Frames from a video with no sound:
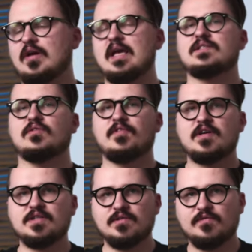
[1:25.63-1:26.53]
Okay, so
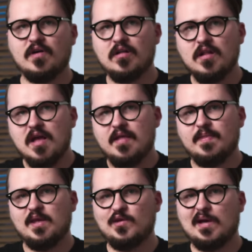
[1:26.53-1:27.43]
first of all,
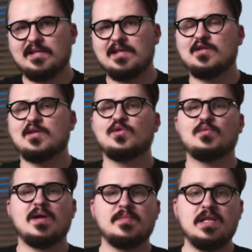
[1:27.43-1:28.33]
the new addition to
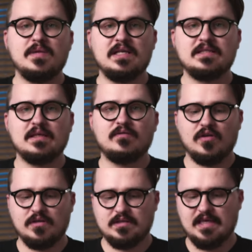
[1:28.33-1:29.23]
my minimalistic
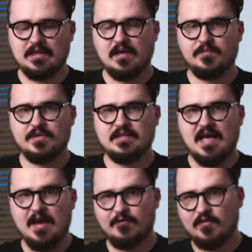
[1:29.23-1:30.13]
vlogging setup is the
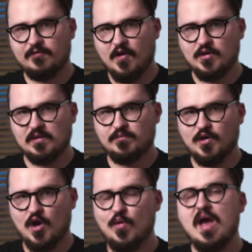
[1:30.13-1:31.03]
iPhone 13
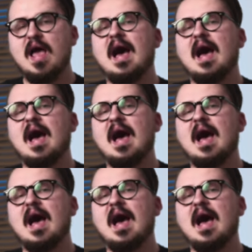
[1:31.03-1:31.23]
Pro.